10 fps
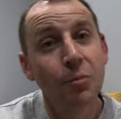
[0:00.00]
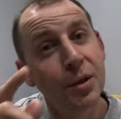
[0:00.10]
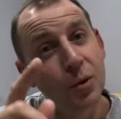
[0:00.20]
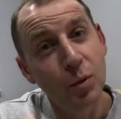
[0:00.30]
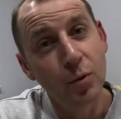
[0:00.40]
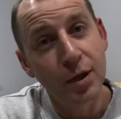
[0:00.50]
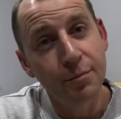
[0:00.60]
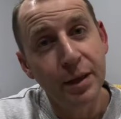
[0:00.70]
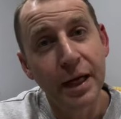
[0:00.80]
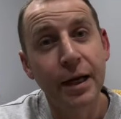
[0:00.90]
but it will come
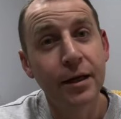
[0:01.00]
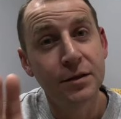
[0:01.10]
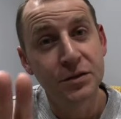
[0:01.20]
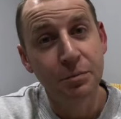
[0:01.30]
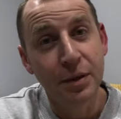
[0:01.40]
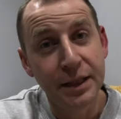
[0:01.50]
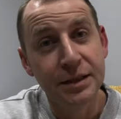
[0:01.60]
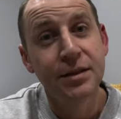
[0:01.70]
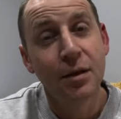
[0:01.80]
back, so please